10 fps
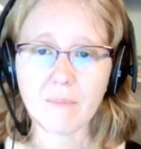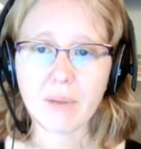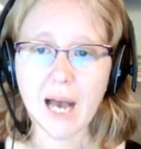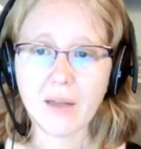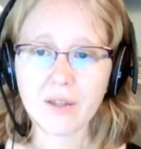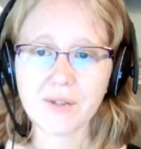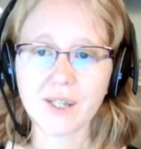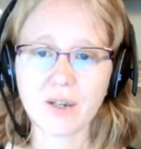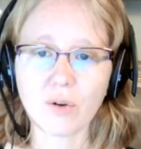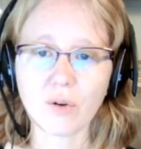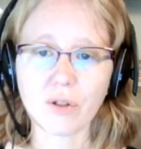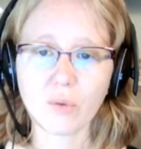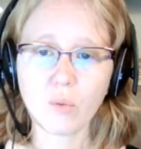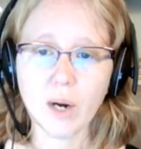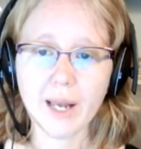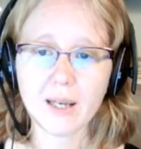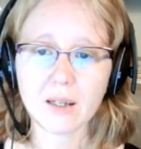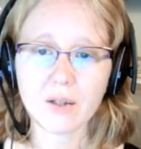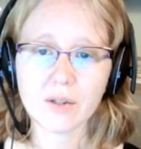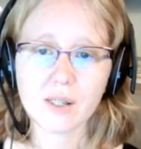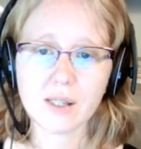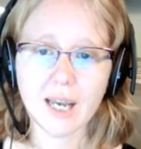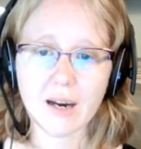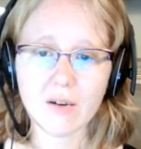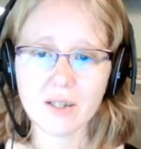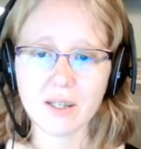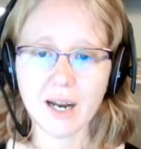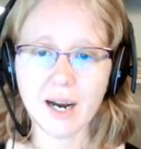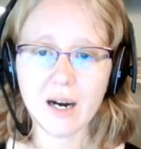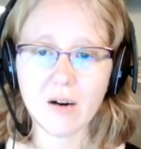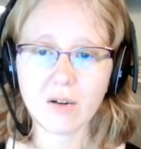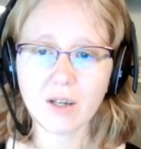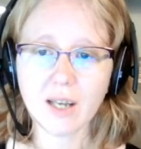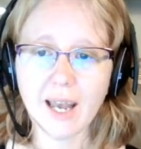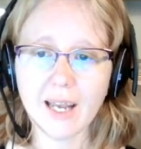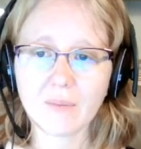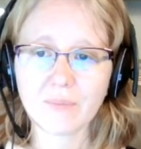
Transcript: Beth is in North Wales. Karen's in Harrogate.